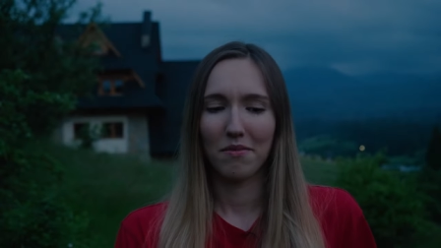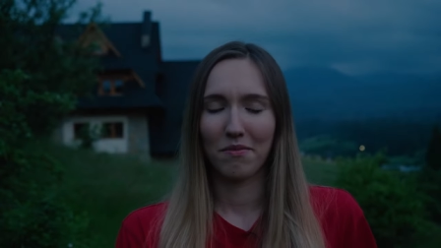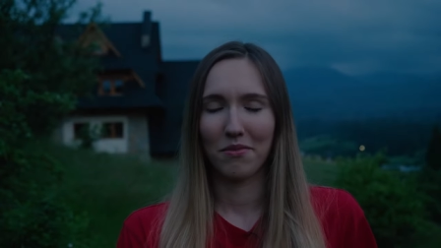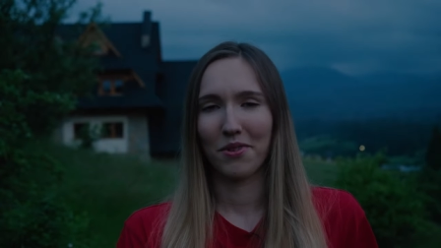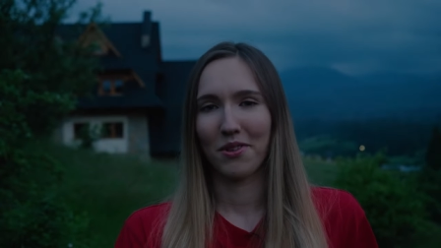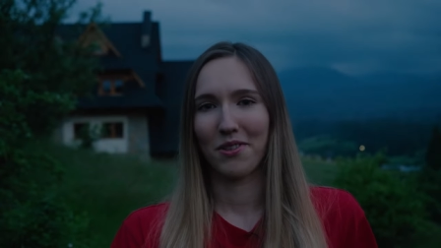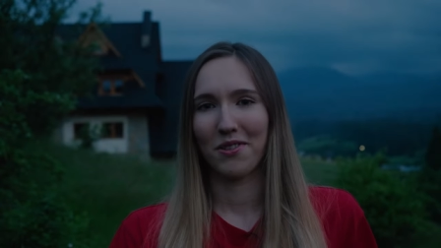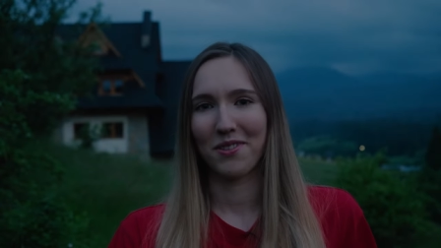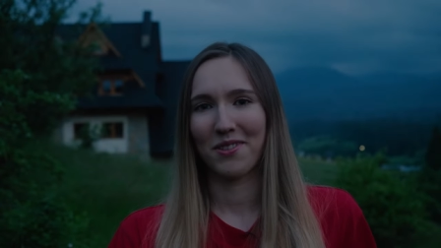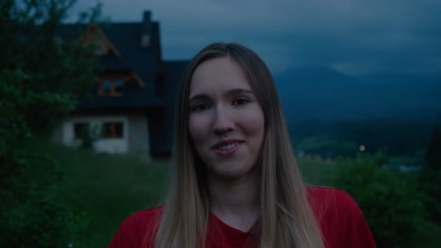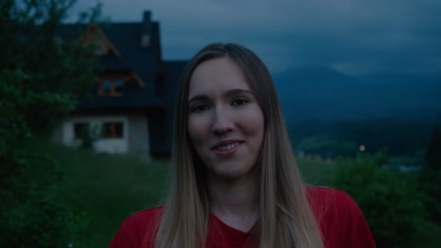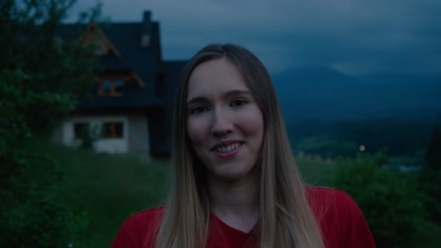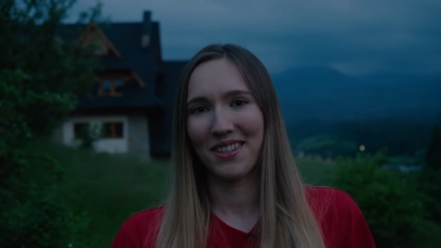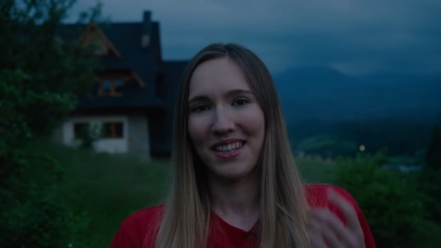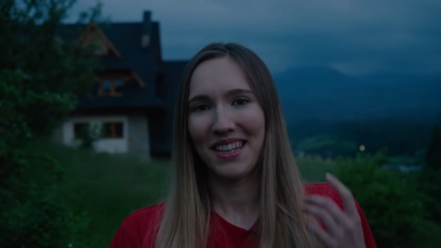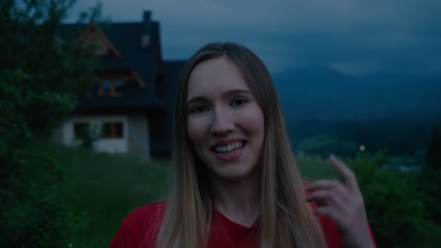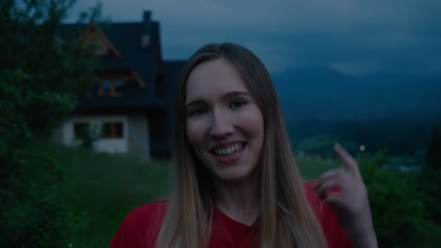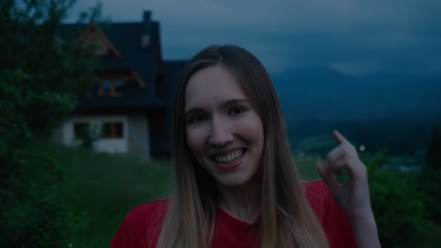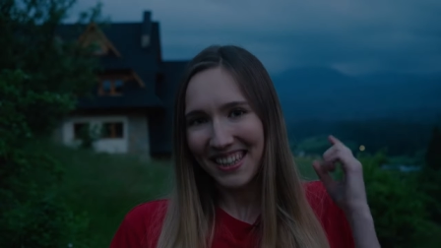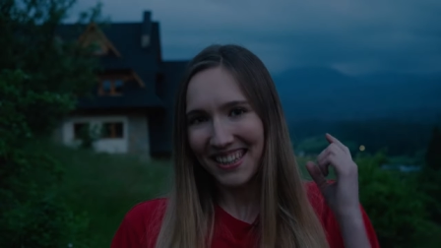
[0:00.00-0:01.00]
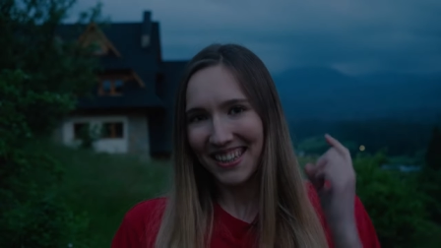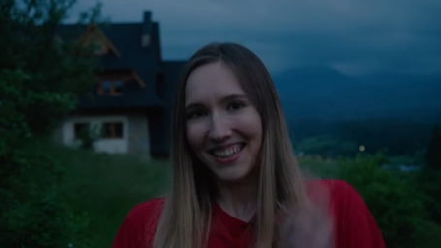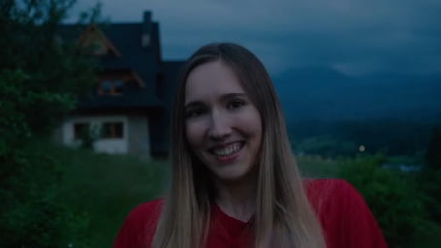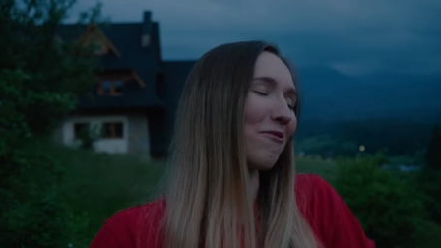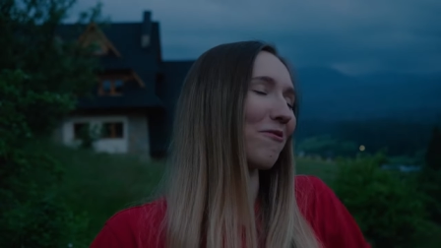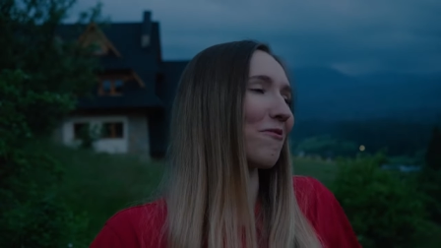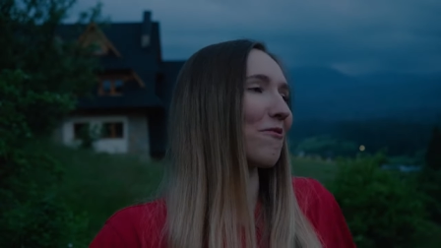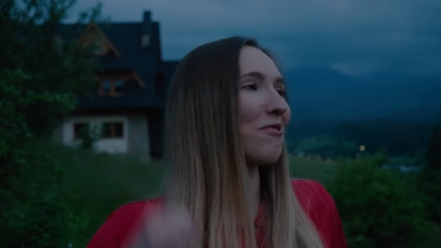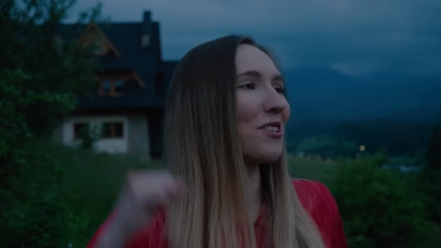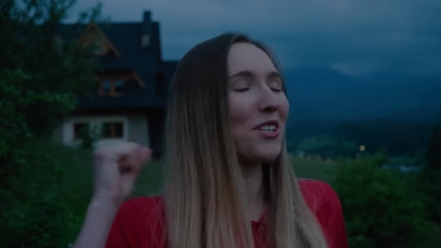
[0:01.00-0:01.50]
because
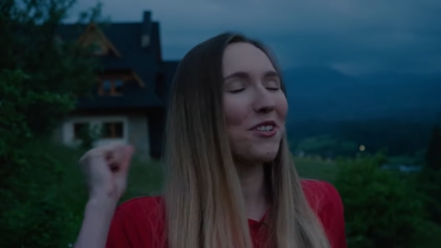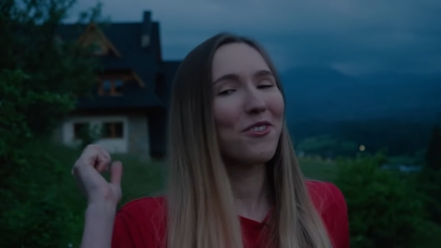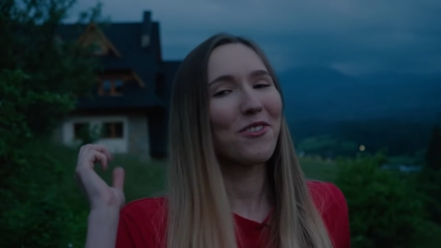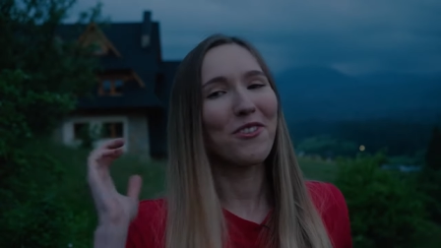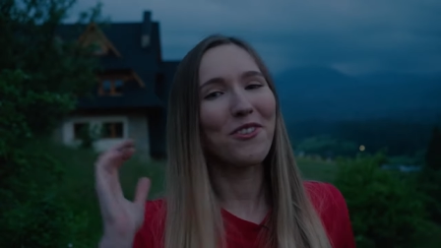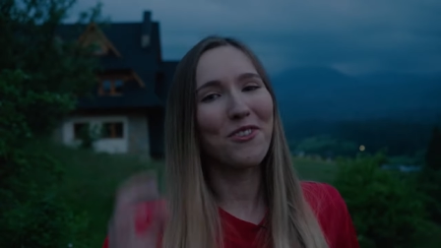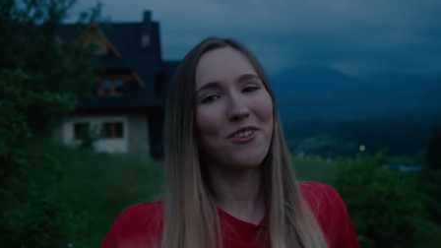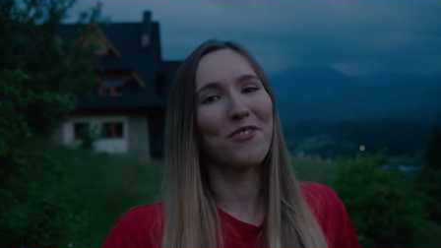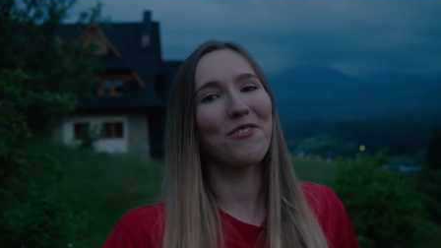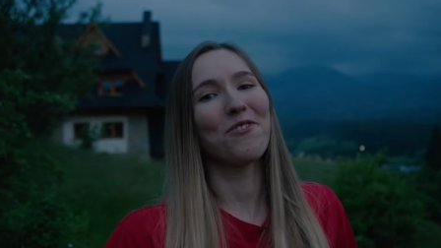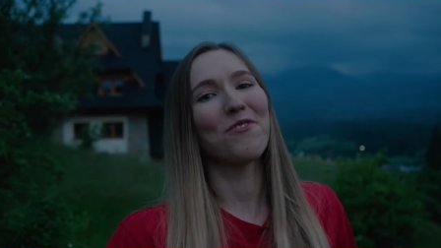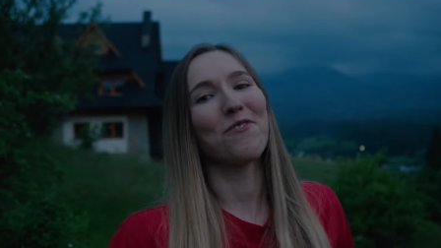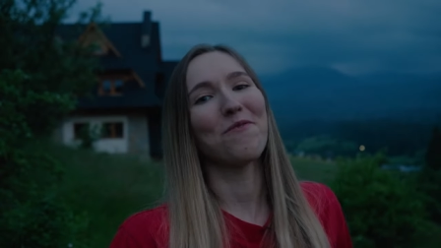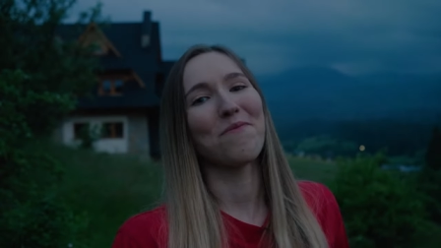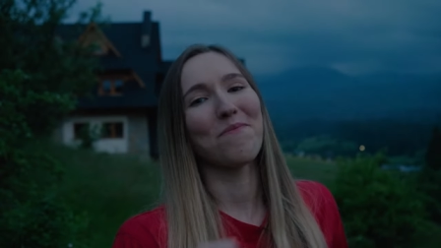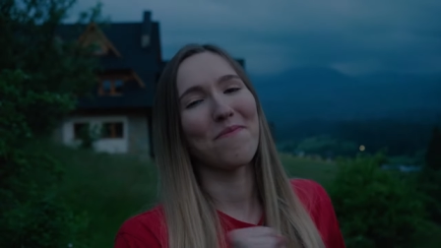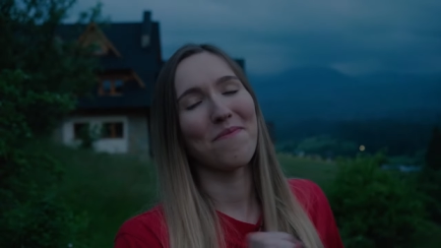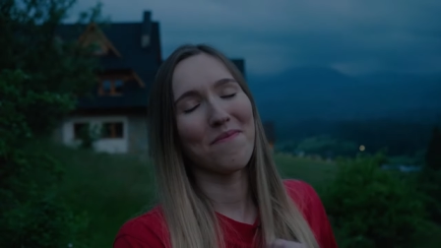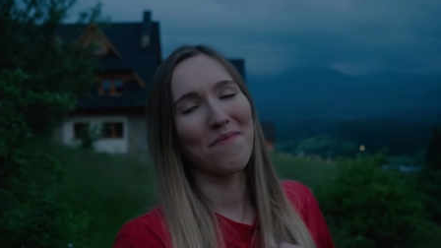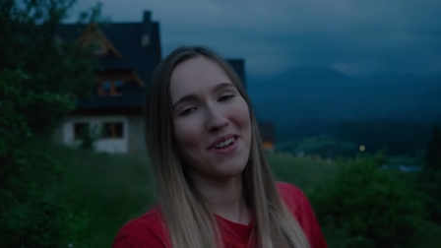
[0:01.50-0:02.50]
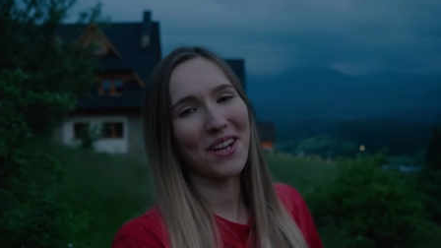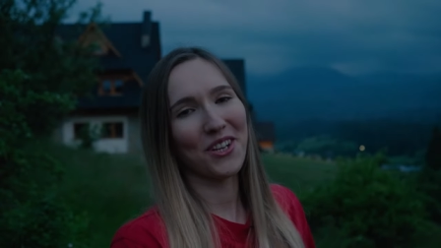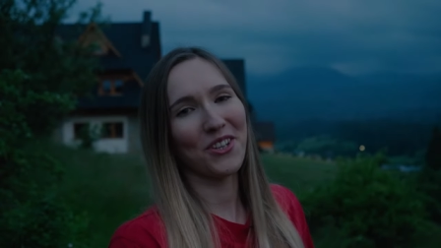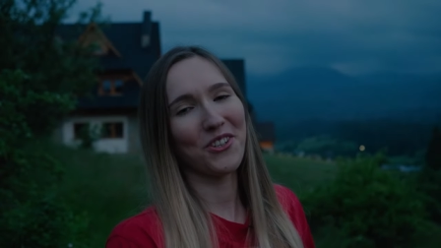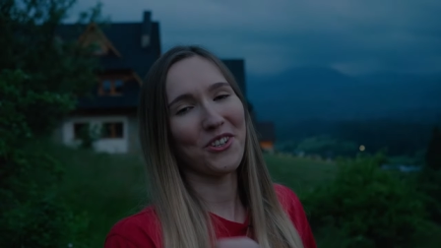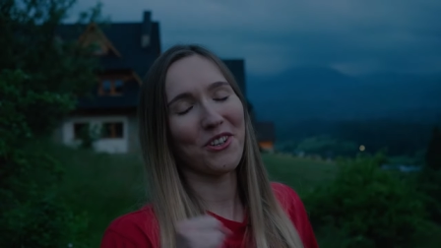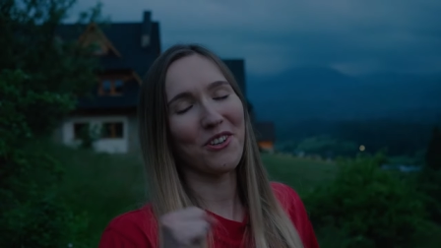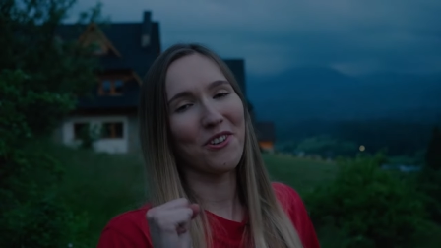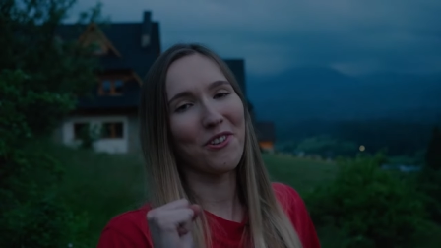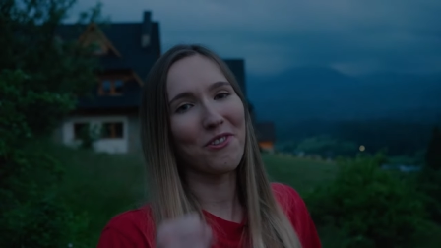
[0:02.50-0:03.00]
we do too
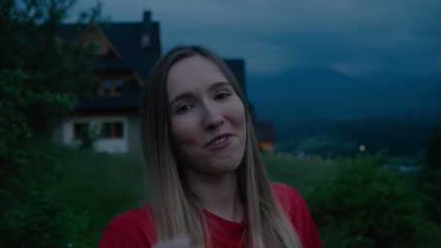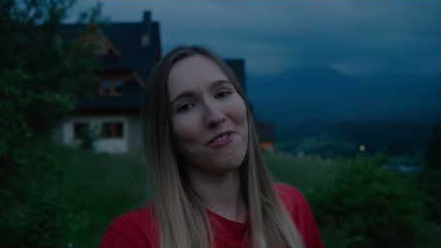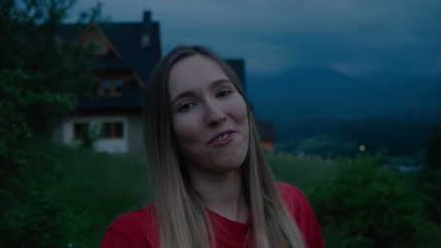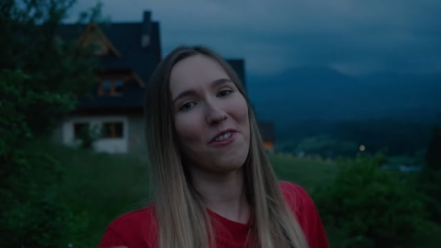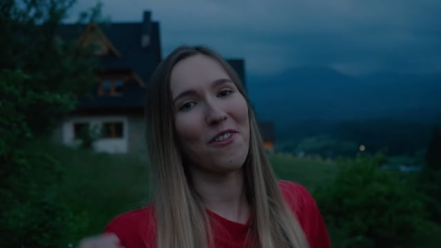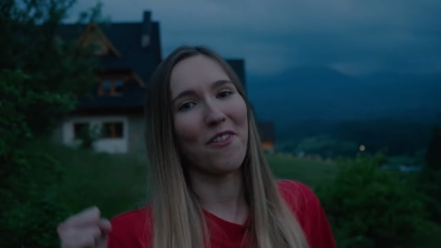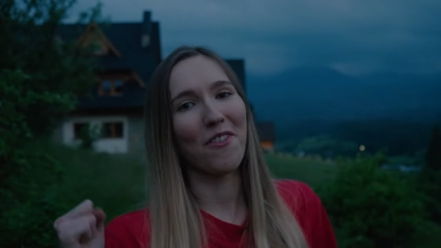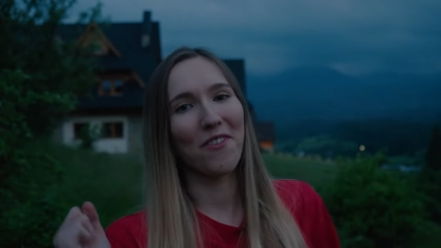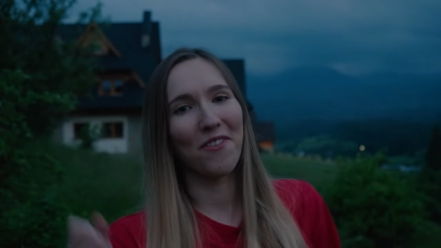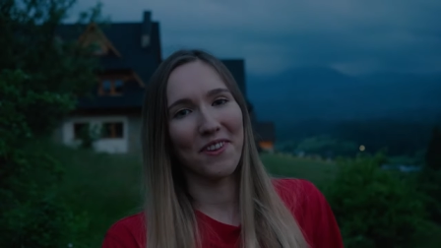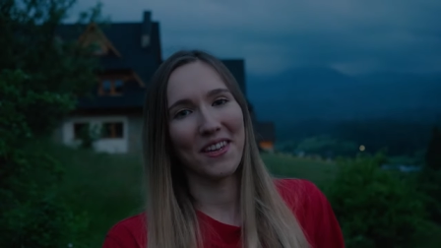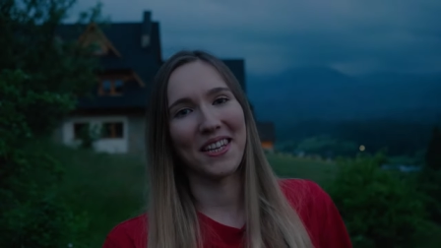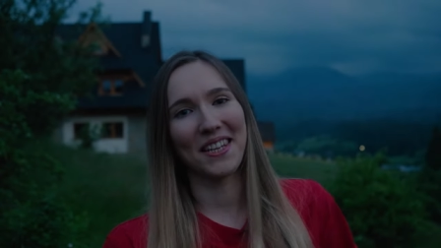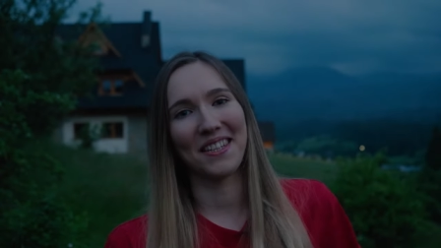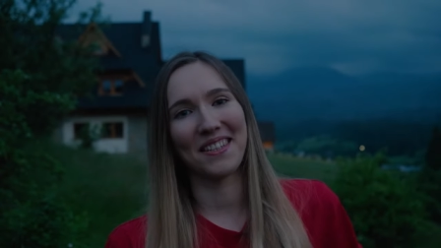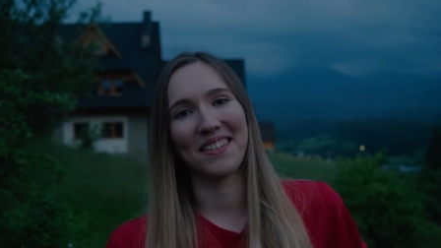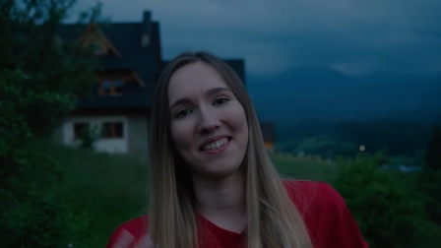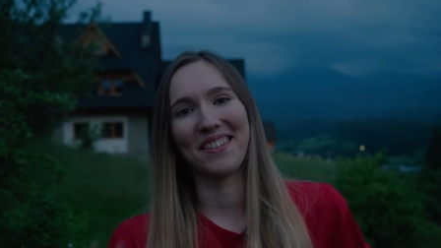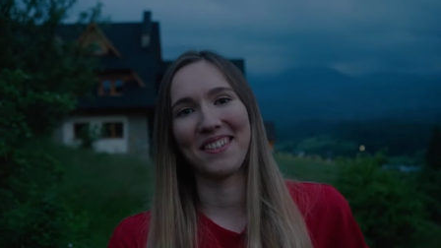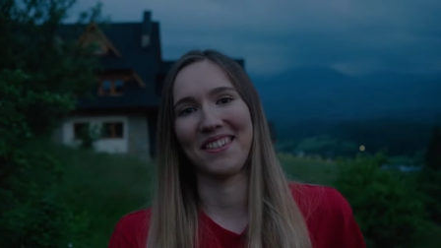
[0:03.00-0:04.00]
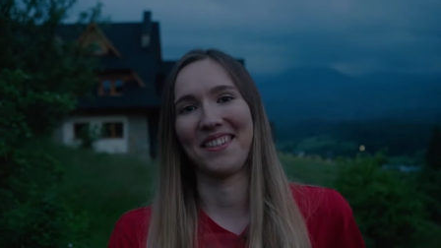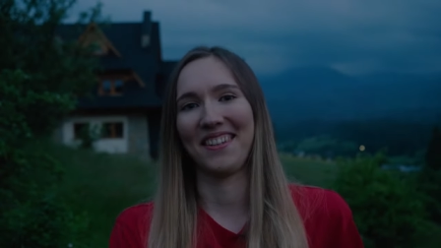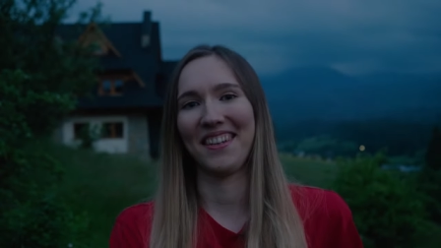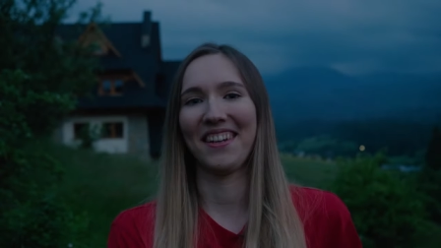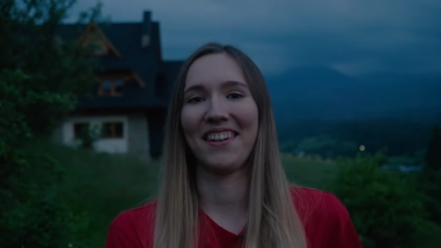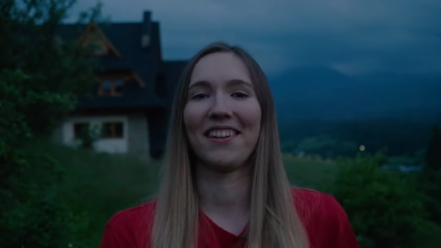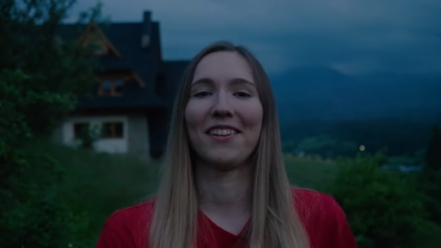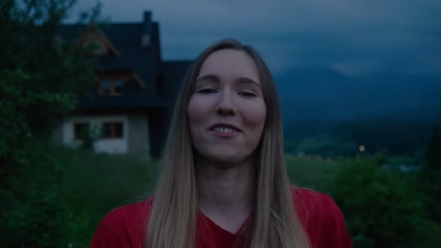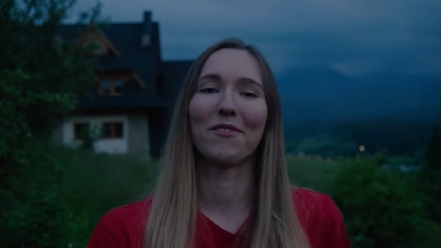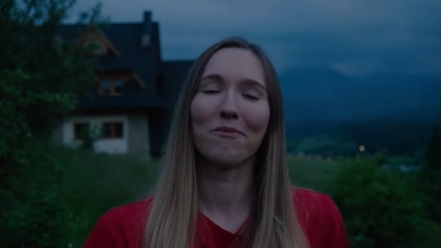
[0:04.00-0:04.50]
much cool things this
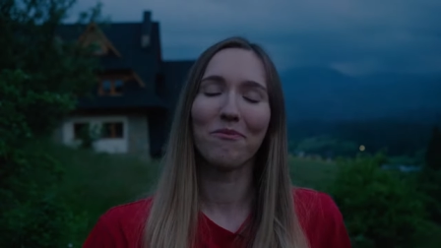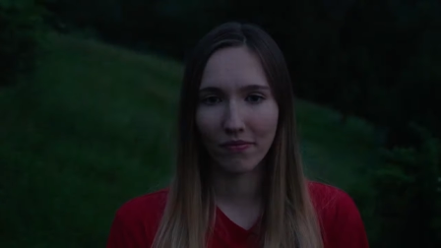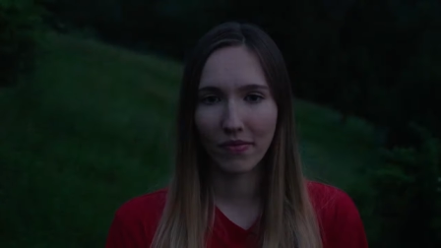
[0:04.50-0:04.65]
year.